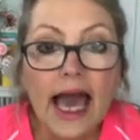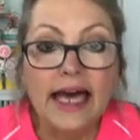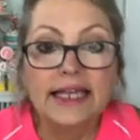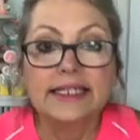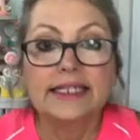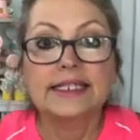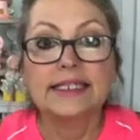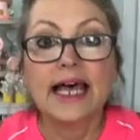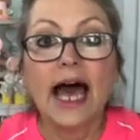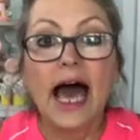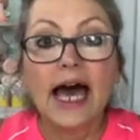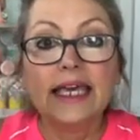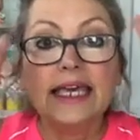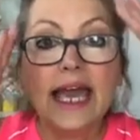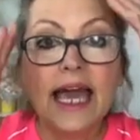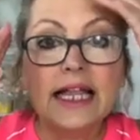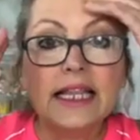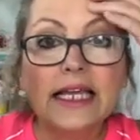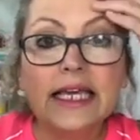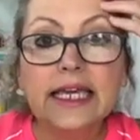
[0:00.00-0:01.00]
Yes,
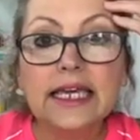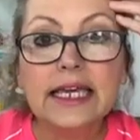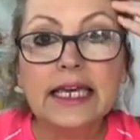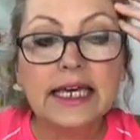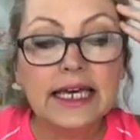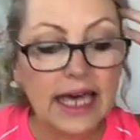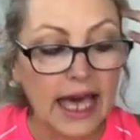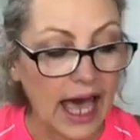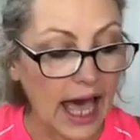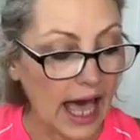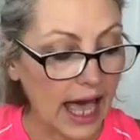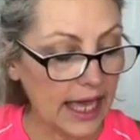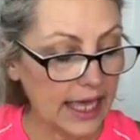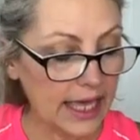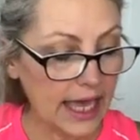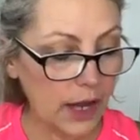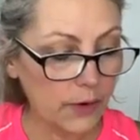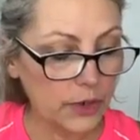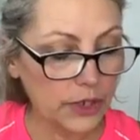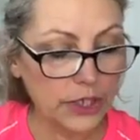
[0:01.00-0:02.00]
hi Kelly.
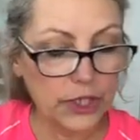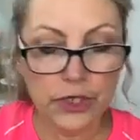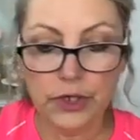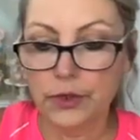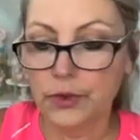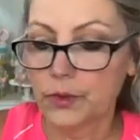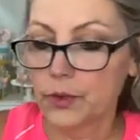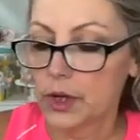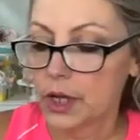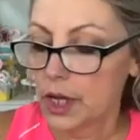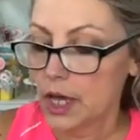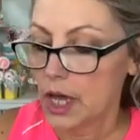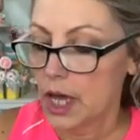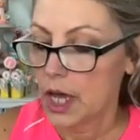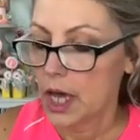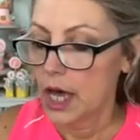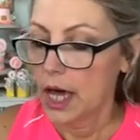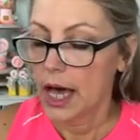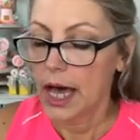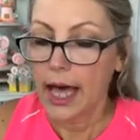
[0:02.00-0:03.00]
Hi, how are you?
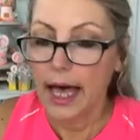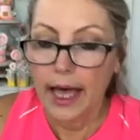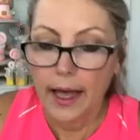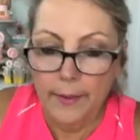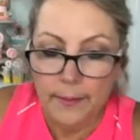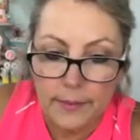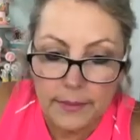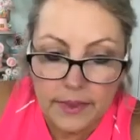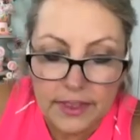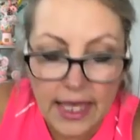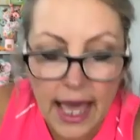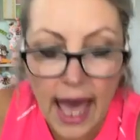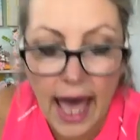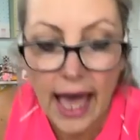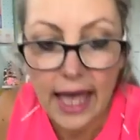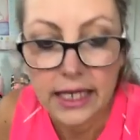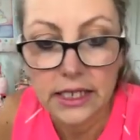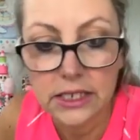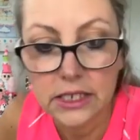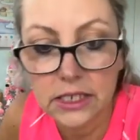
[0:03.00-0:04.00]

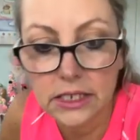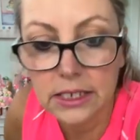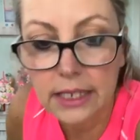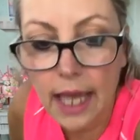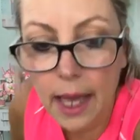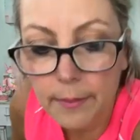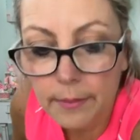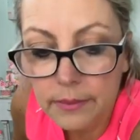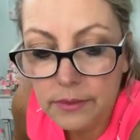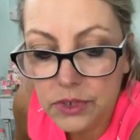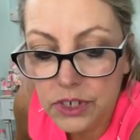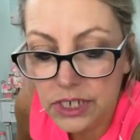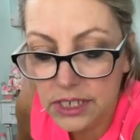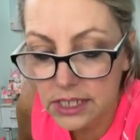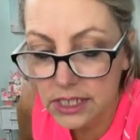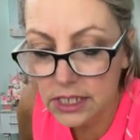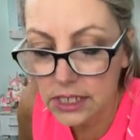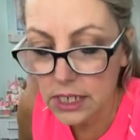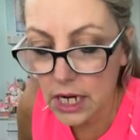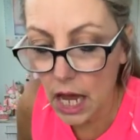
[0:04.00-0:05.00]
Yeah,
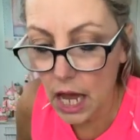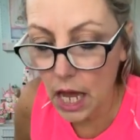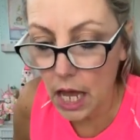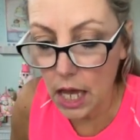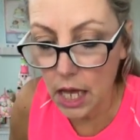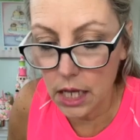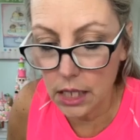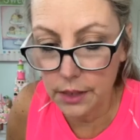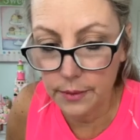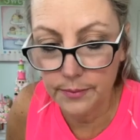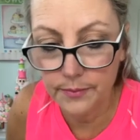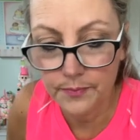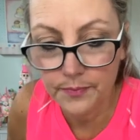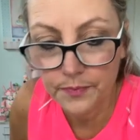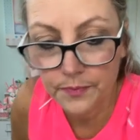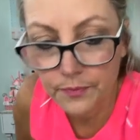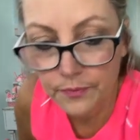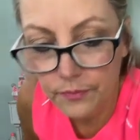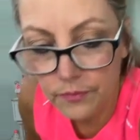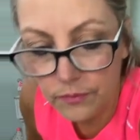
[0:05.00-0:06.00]
just go